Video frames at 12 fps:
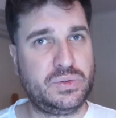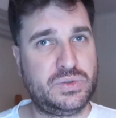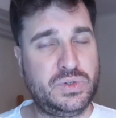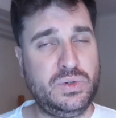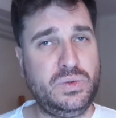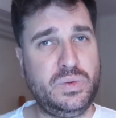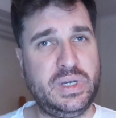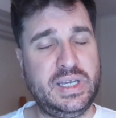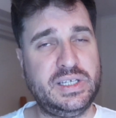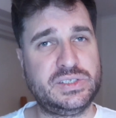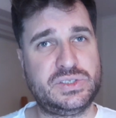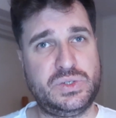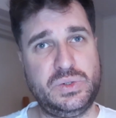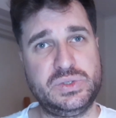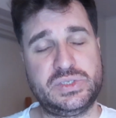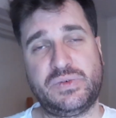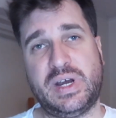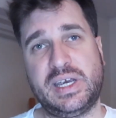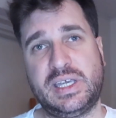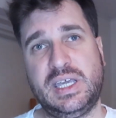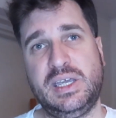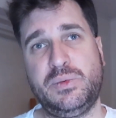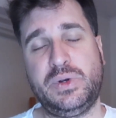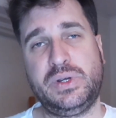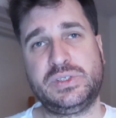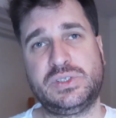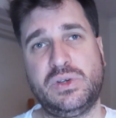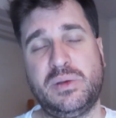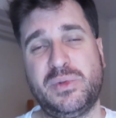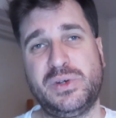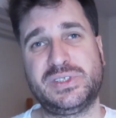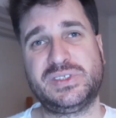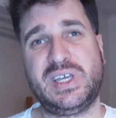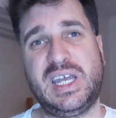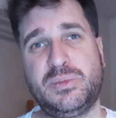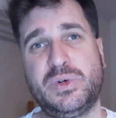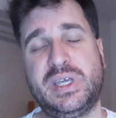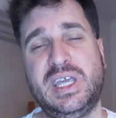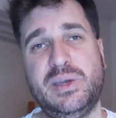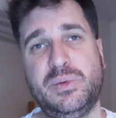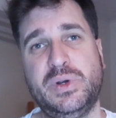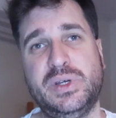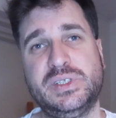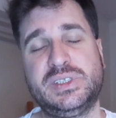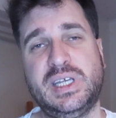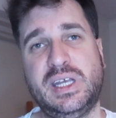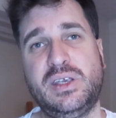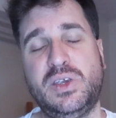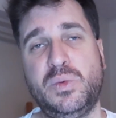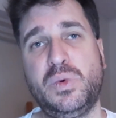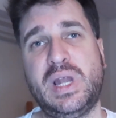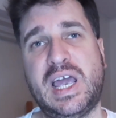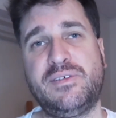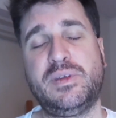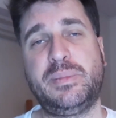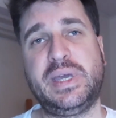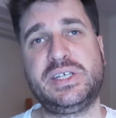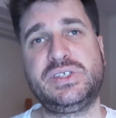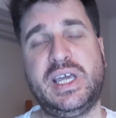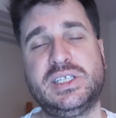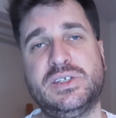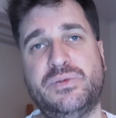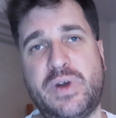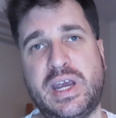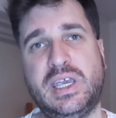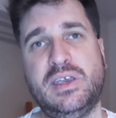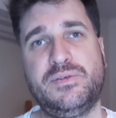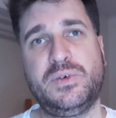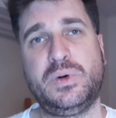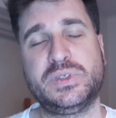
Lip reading: 2 is choose the right keywords, so your most attainable keywords that you will have the best chance of ranking for.